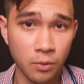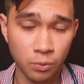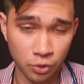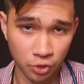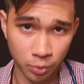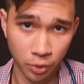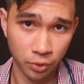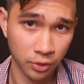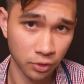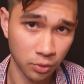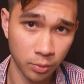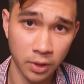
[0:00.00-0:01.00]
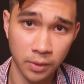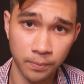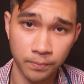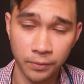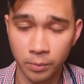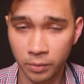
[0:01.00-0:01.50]
responding to me
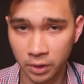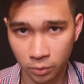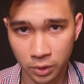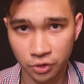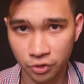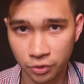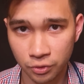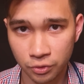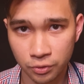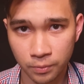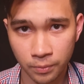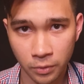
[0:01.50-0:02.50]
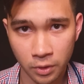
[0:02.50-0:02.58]
and my questions.